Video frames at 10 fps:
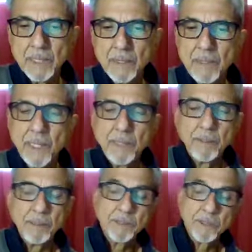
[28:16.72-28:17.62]
Okay,
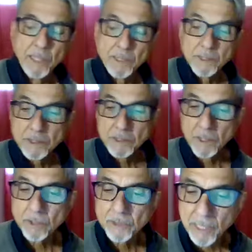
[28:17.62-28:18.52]
it's this
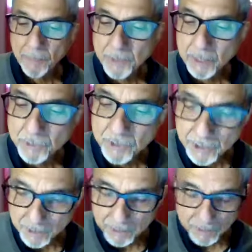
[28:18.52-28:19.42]
concept of
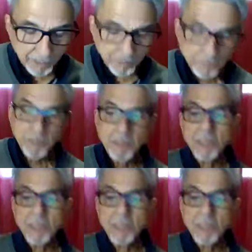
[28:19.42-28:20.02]
sins, no?